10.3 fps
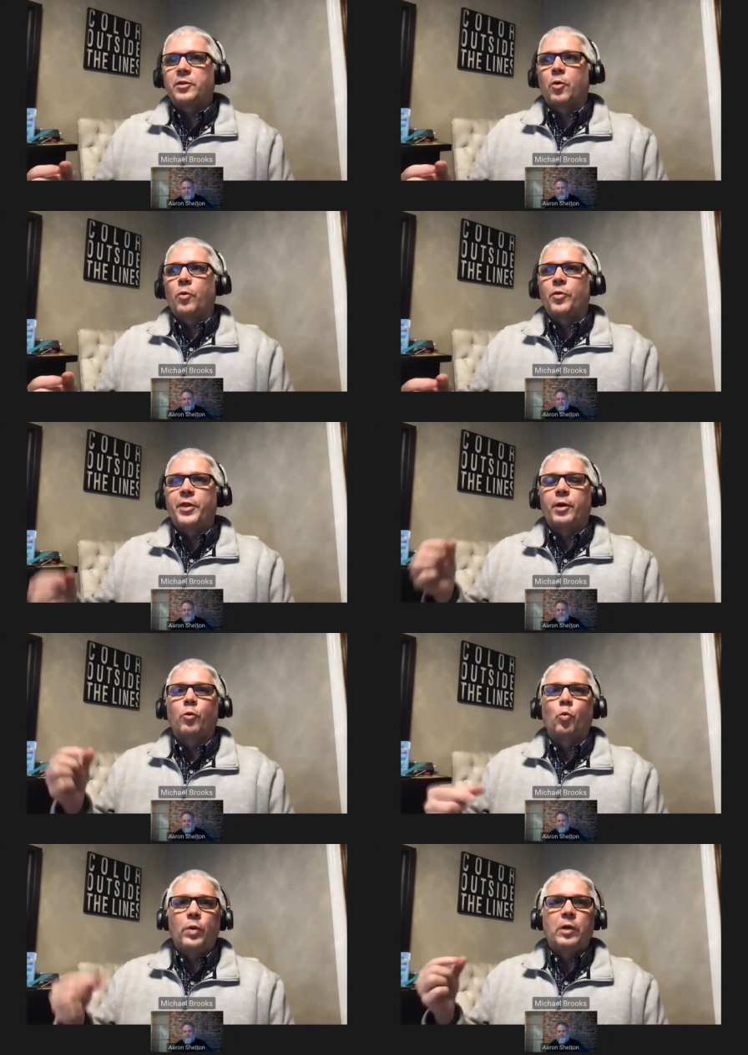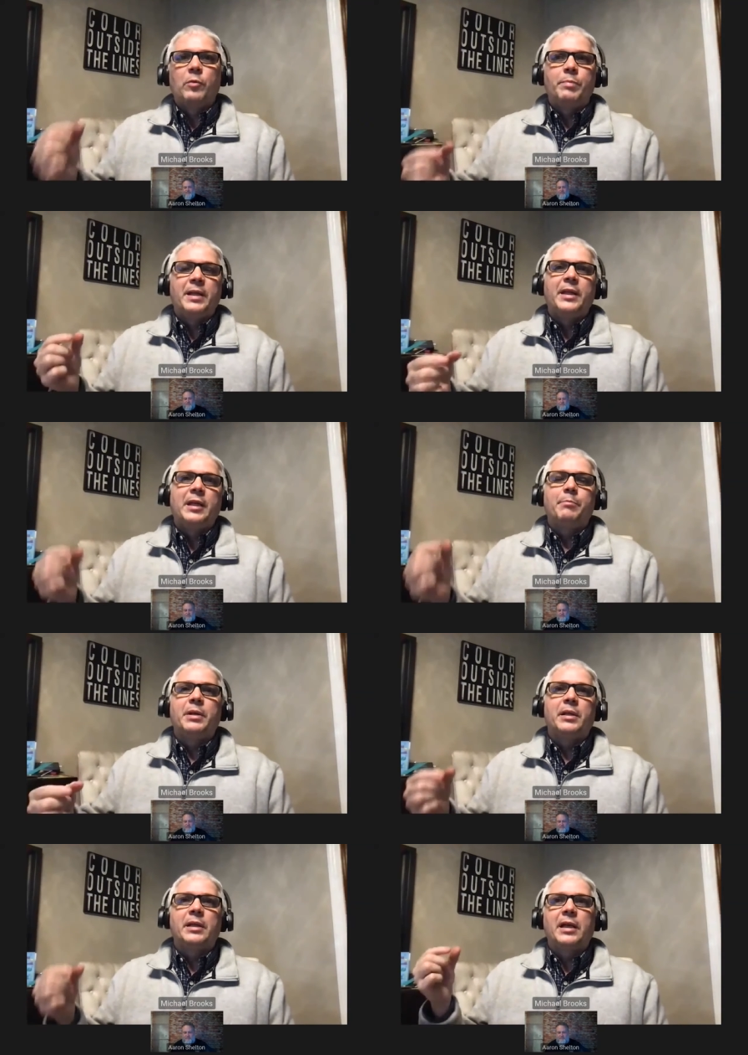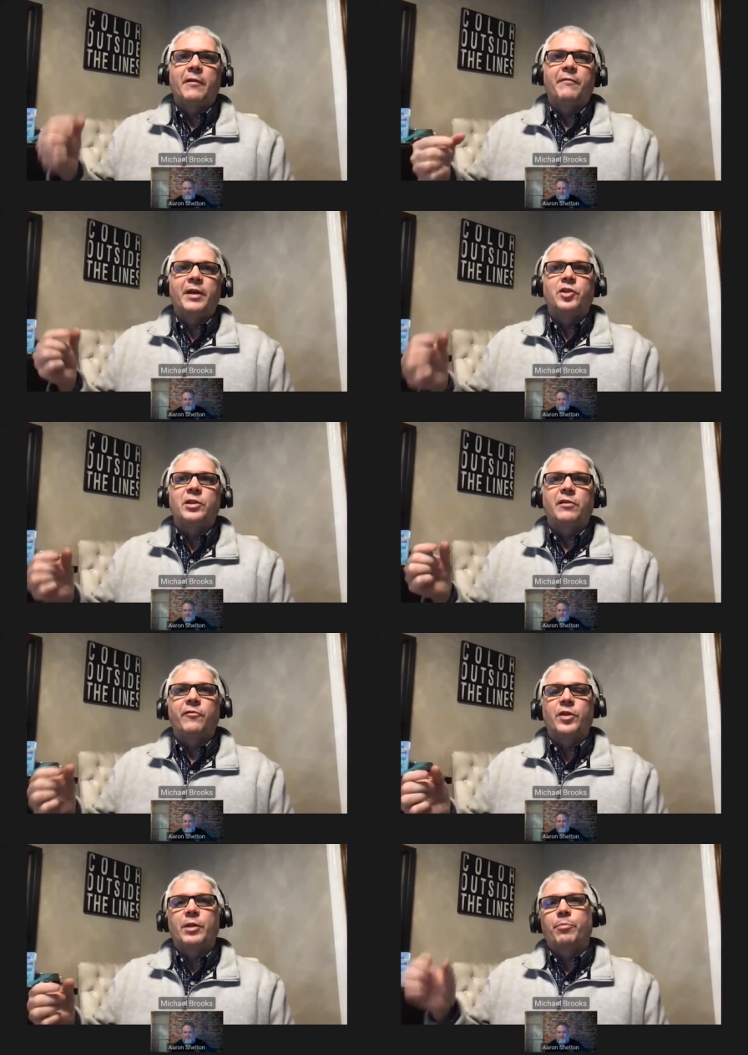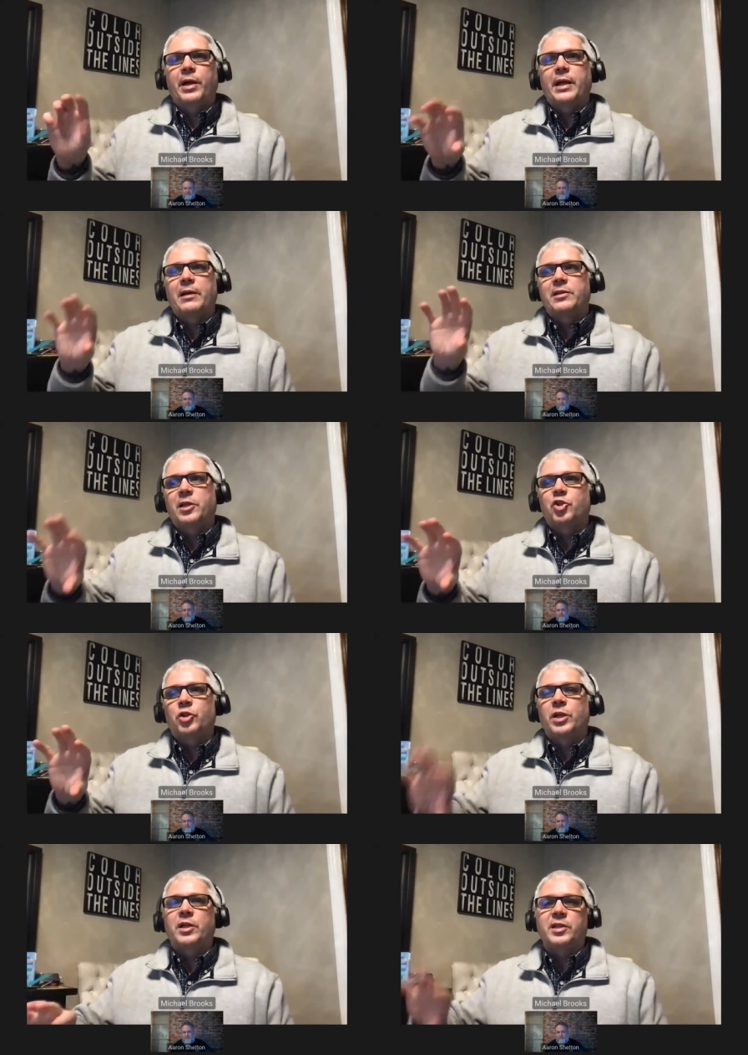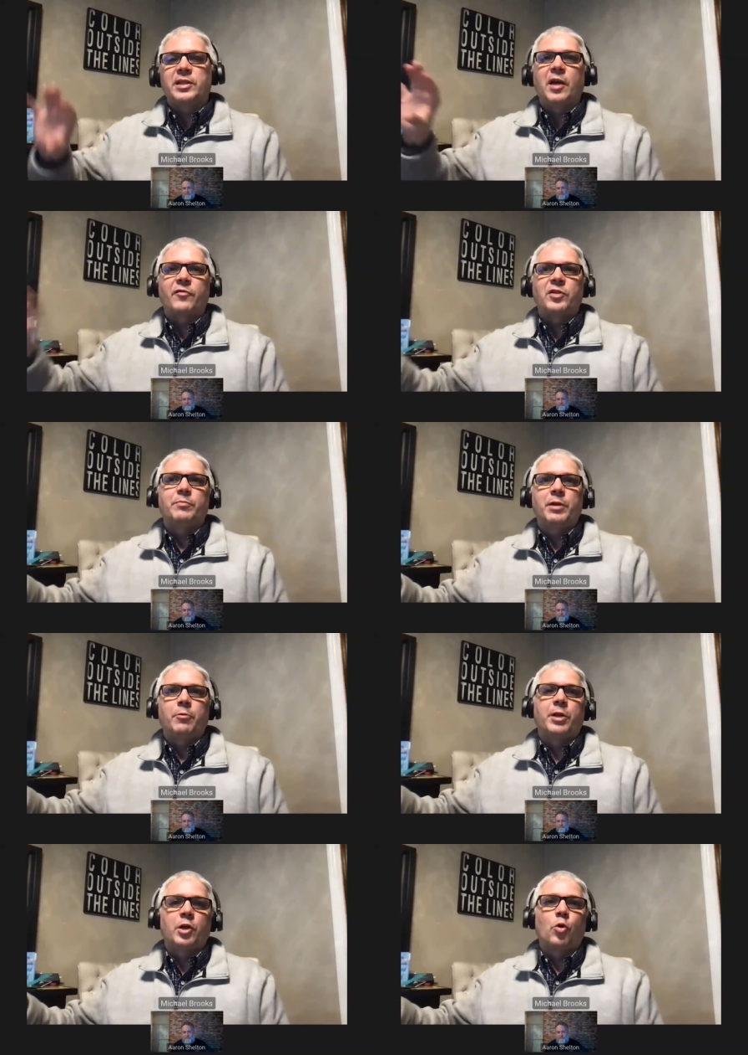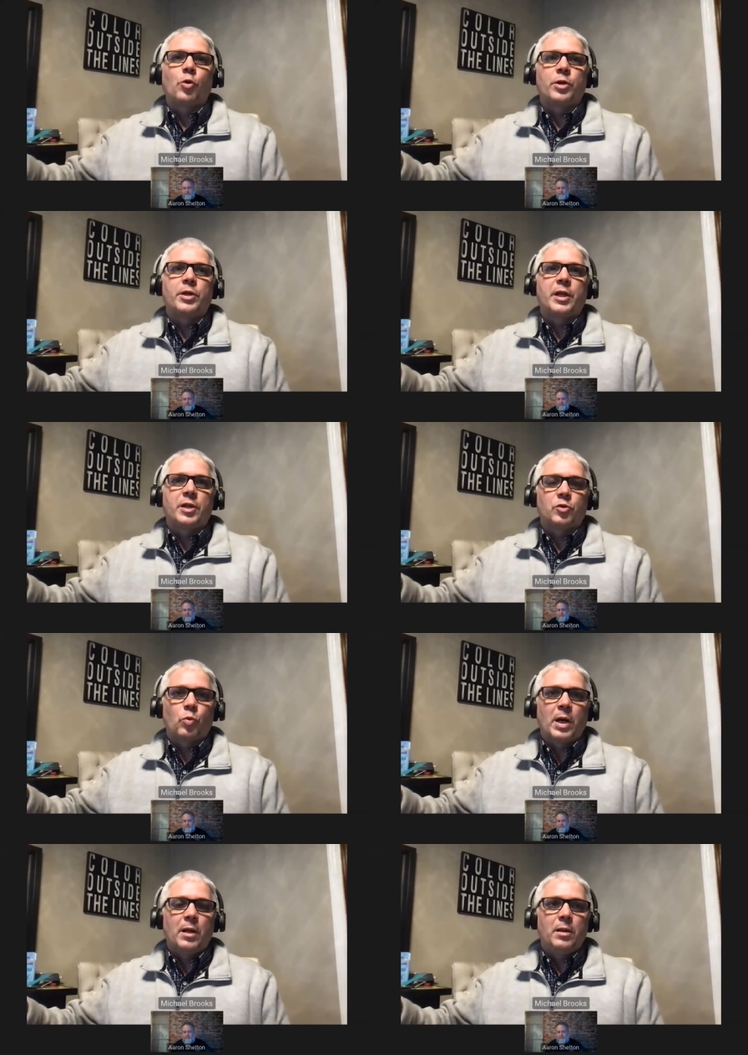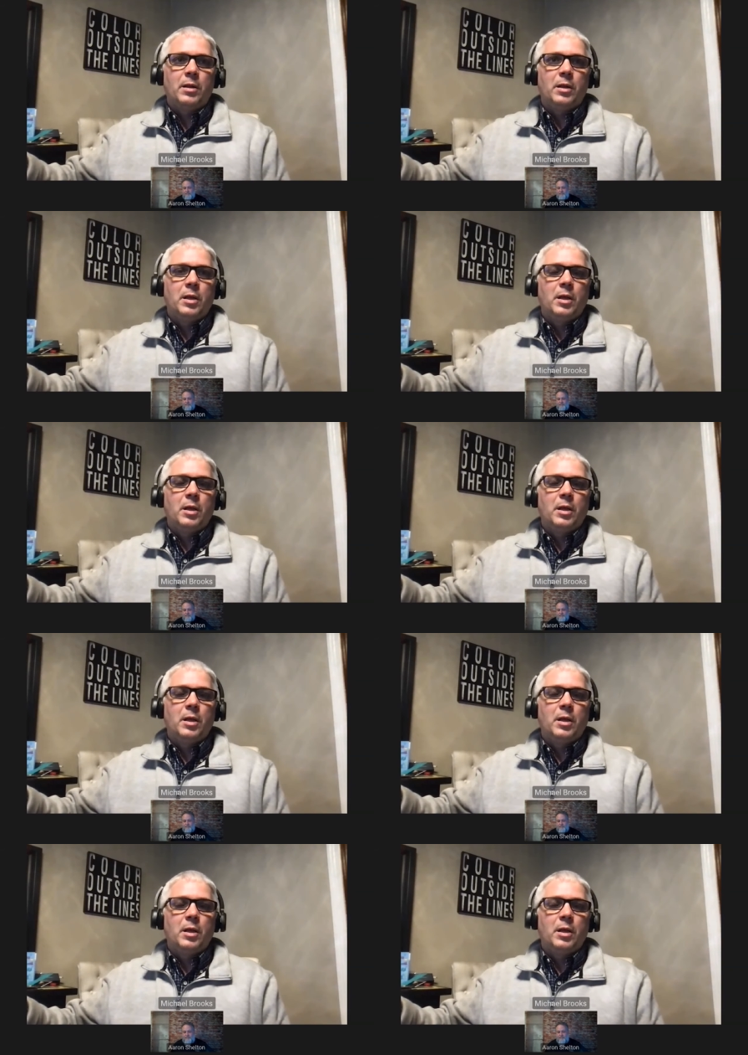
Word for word: So there will be the ability eventually for the breakout session itself to be recorded as well,